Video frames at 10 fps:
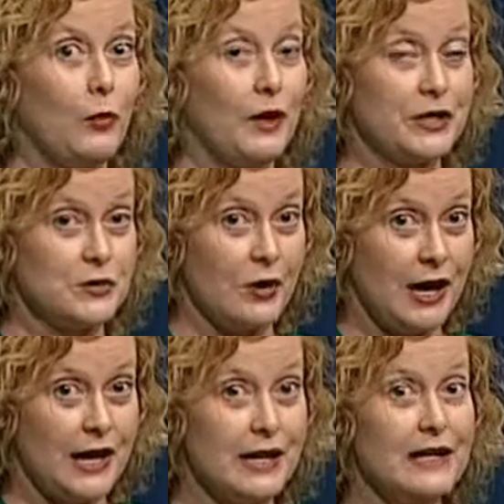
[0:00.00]
what is
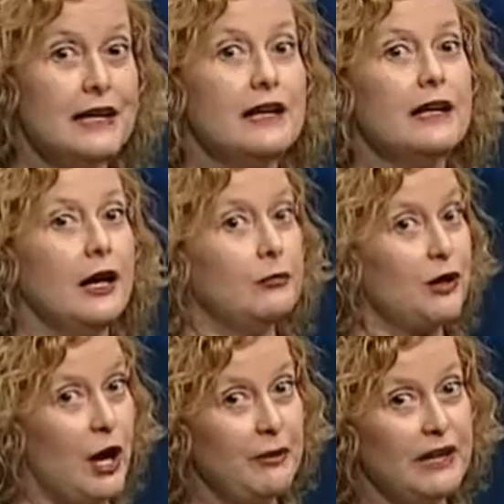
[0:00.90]
right and
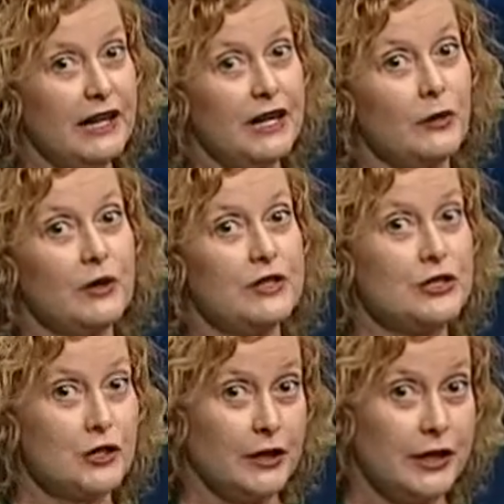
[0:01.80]
propagate what is
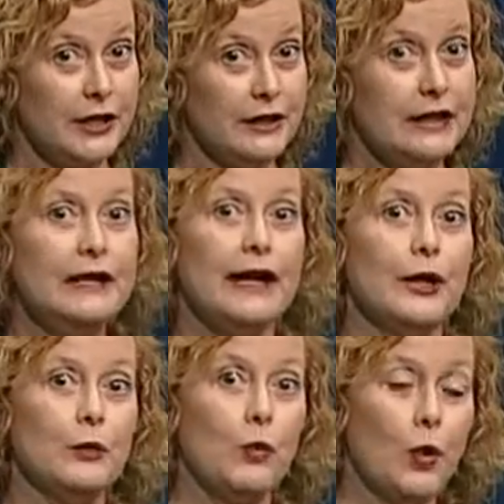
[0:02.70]
good
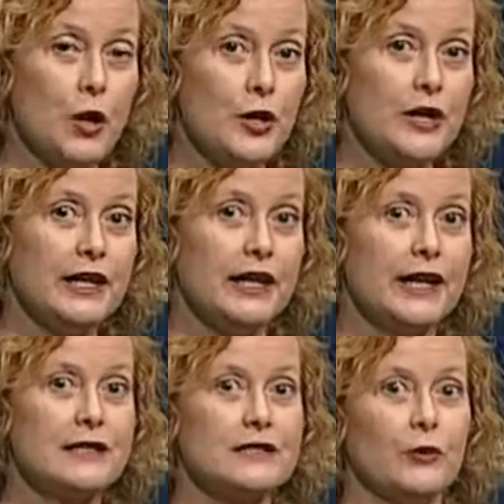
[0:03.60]
and warn
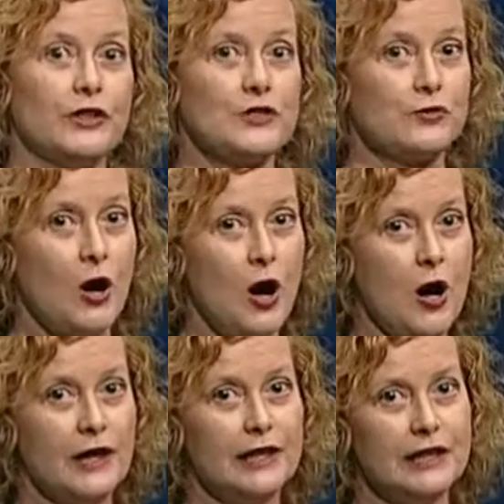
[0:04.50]
against what is
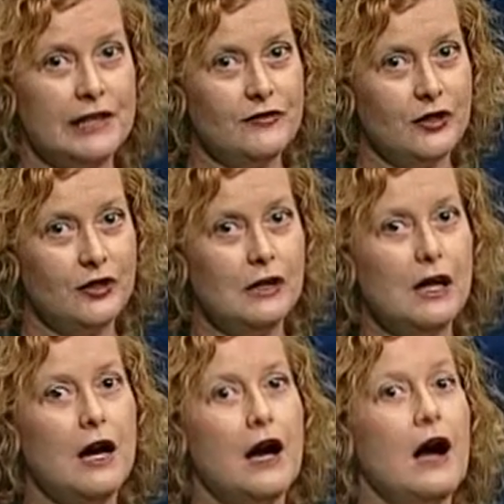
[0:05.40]
wrong and evil
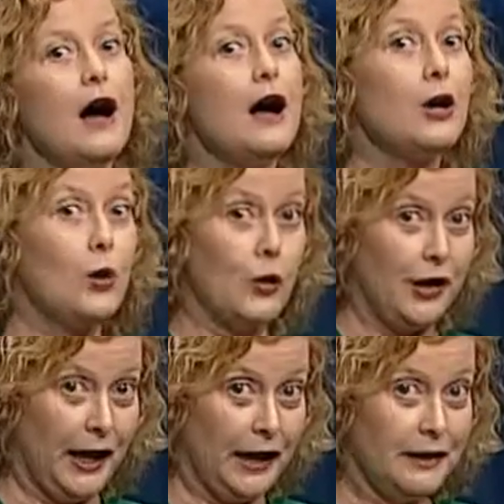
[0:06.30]

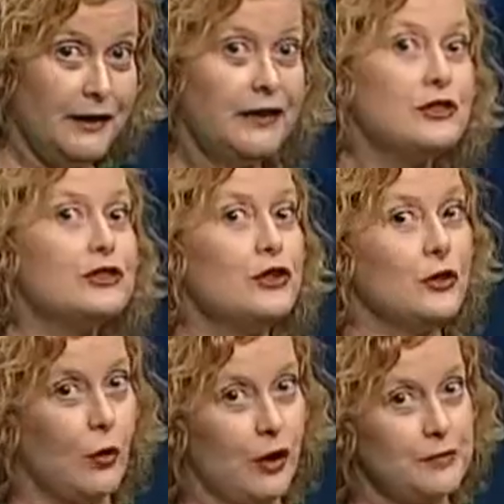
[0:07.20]
according to the
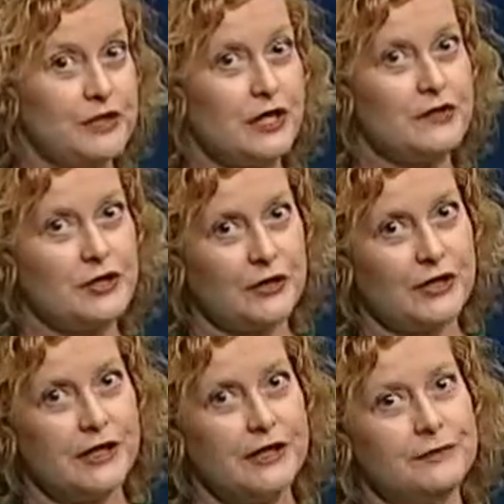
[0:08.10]
norms of
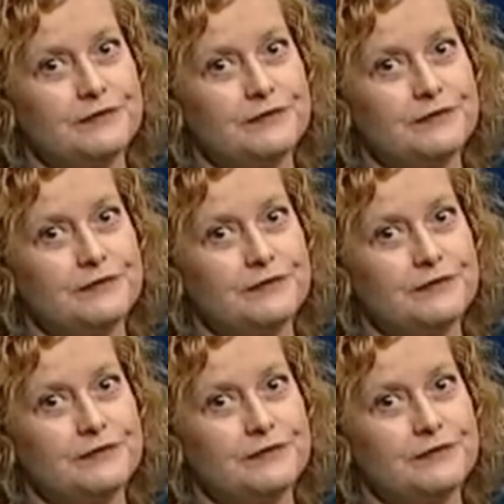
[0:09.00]
Sharia.